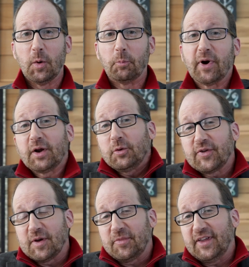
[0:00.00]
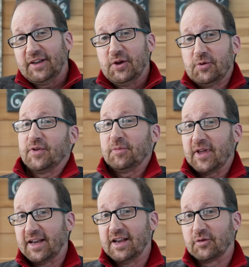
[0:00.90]
but it was something new,
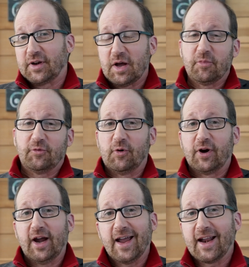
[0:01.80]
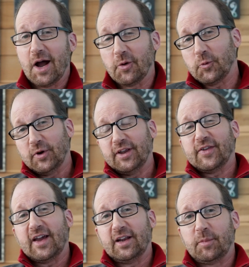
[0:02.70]
something I'd never done before, and I was pretty
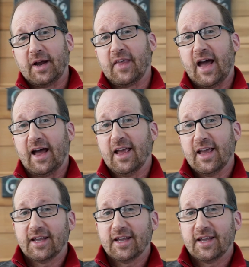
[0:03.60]
excited by that.